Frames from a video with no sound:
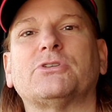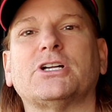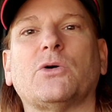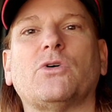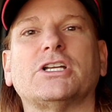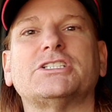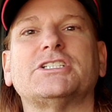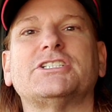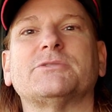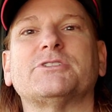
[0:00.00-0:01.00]
and I want to
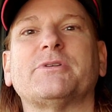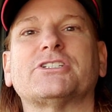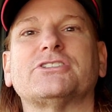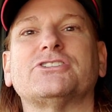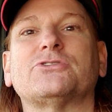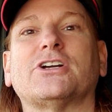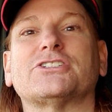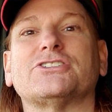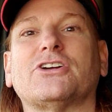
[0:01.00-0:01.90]
see some special instructions.